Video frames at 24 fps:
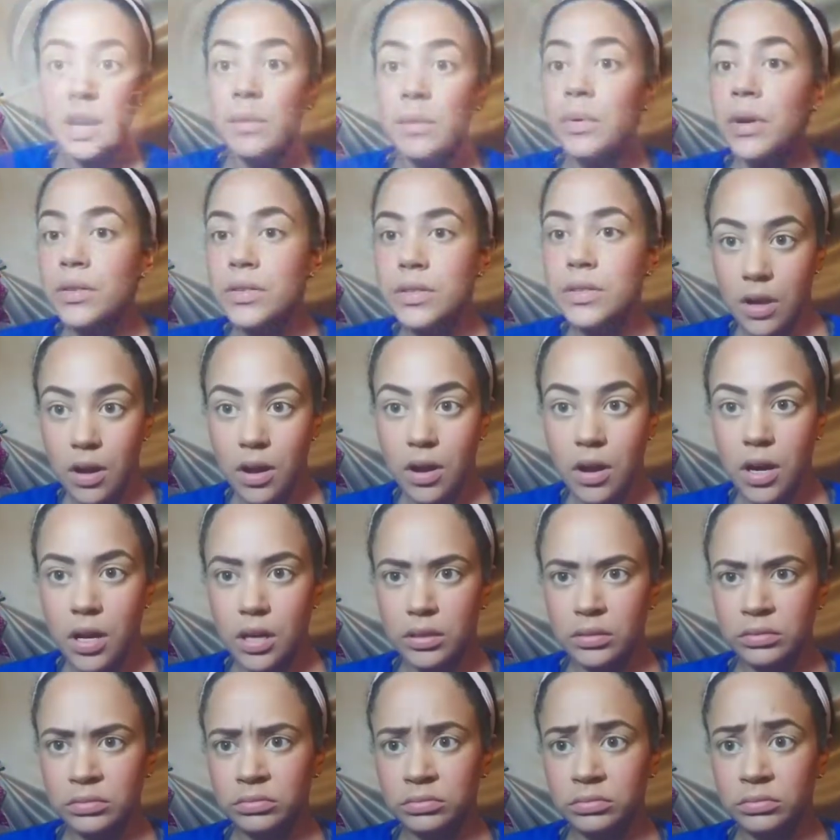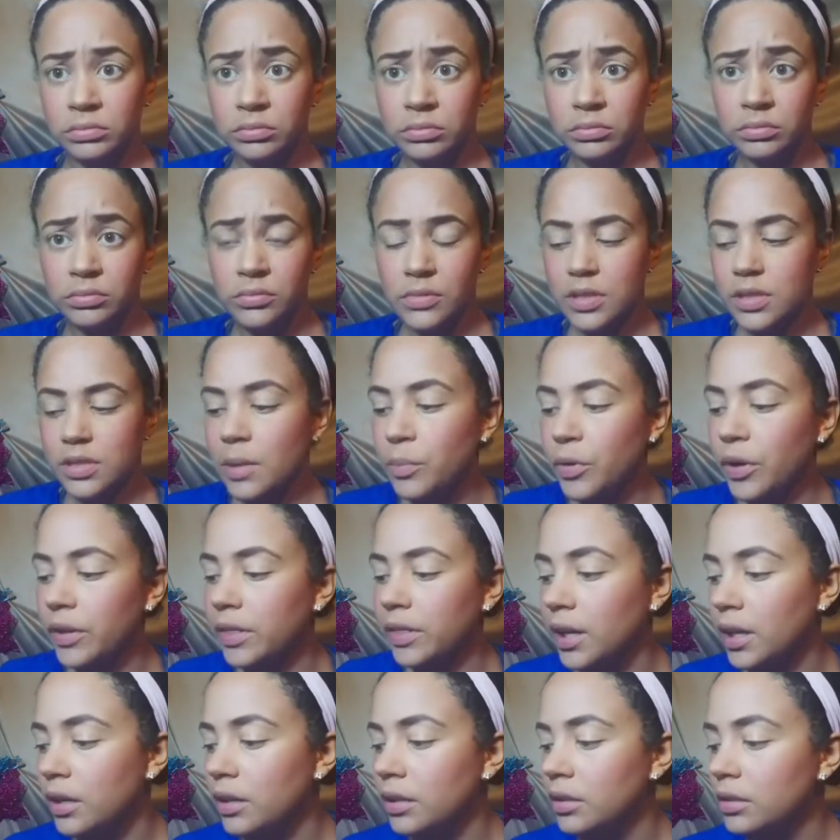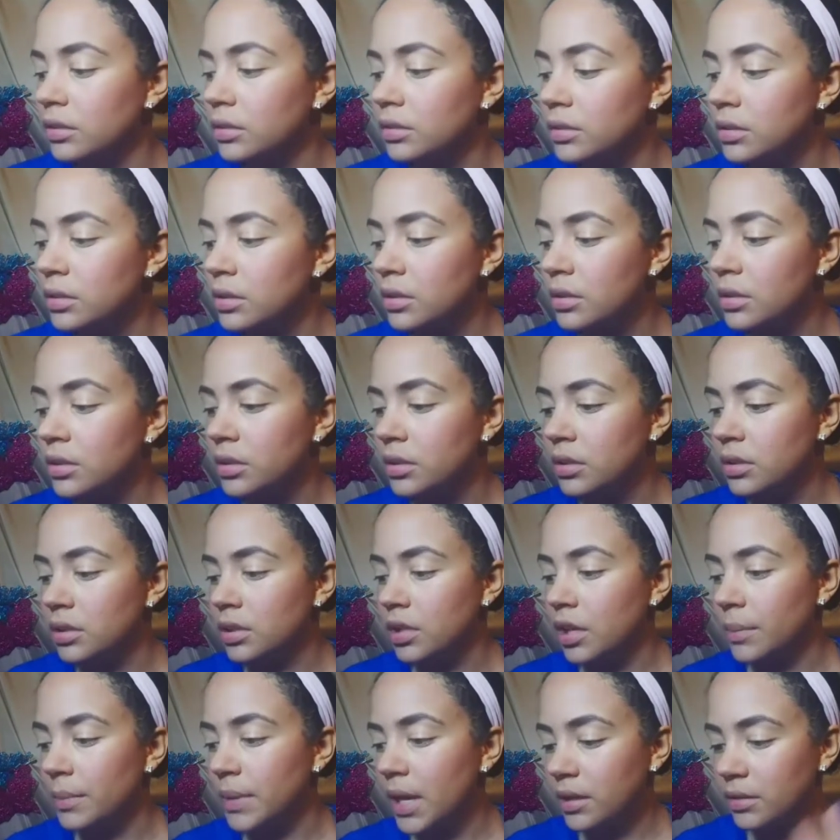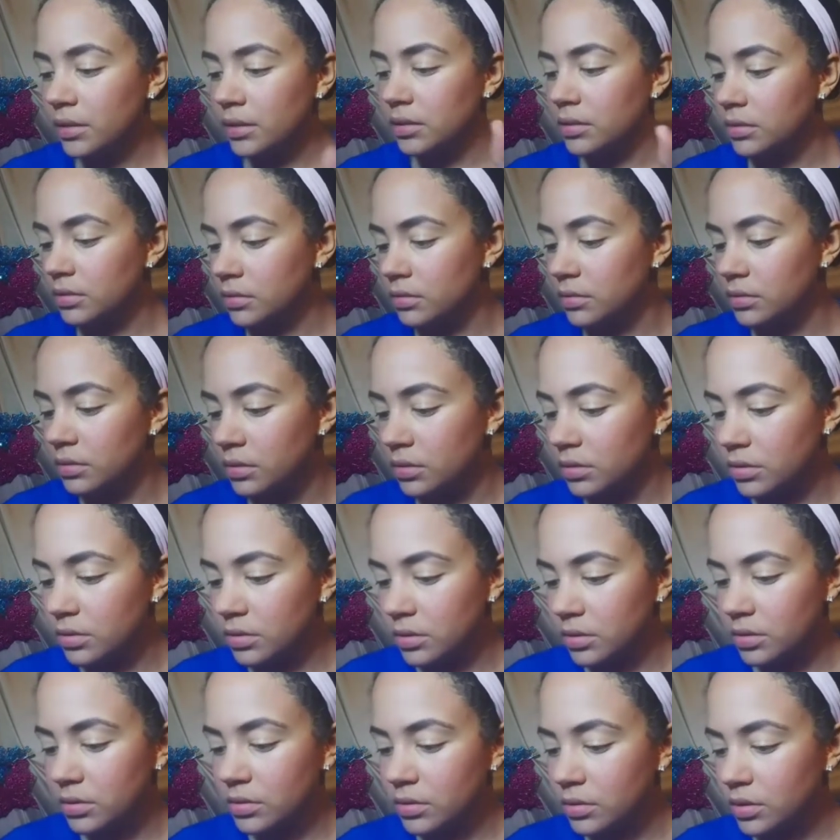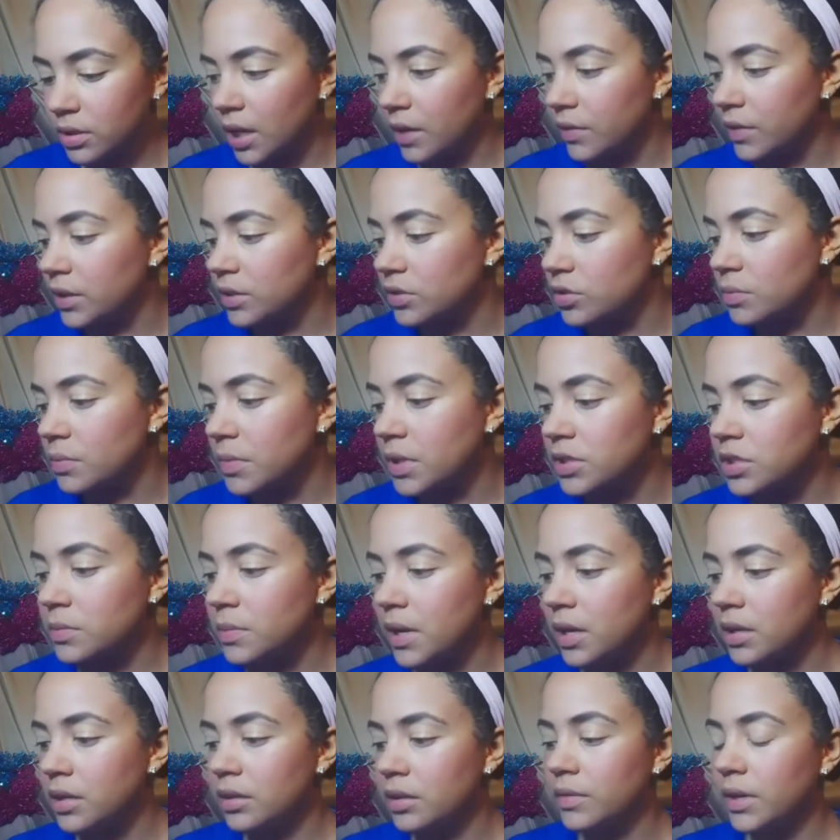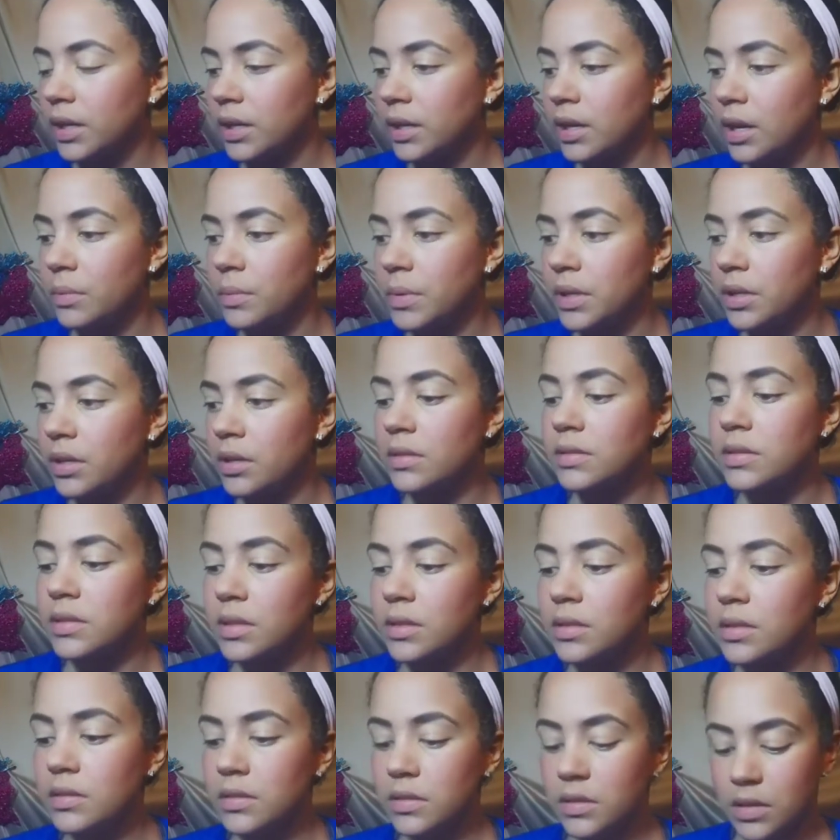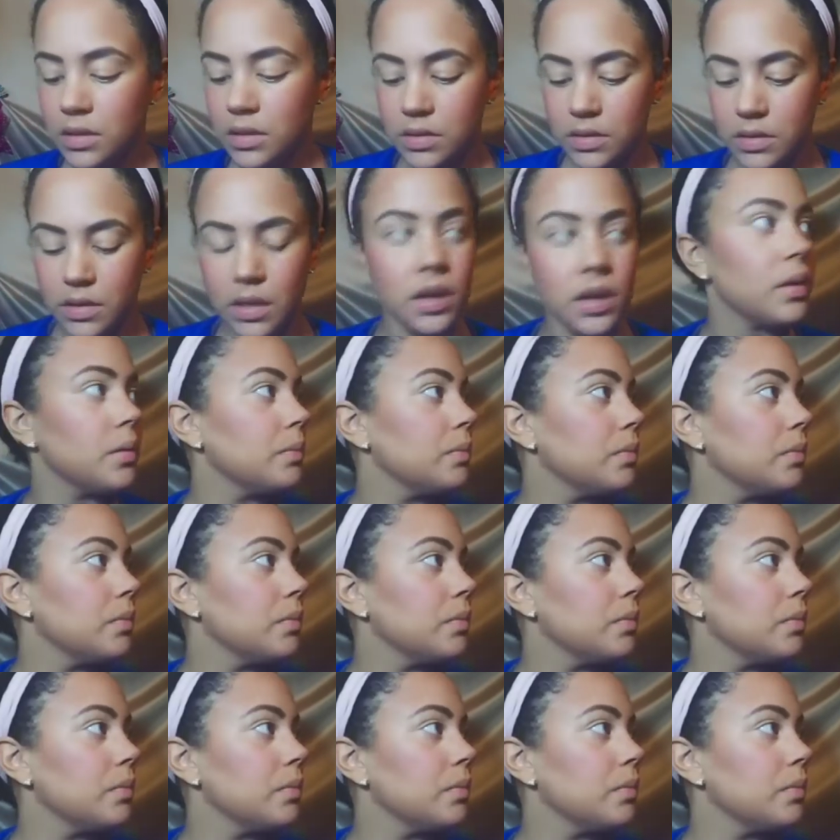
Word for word: long. Eyebrows are somewhat there. I'm not caring too much about it right now because it's just